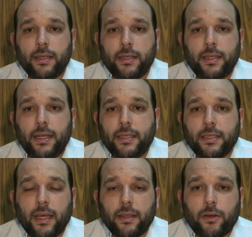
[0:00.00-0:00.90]
The stress
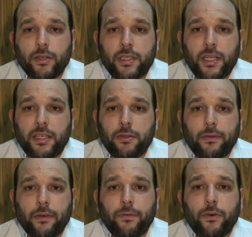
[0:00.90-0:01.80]
is like the concentration of the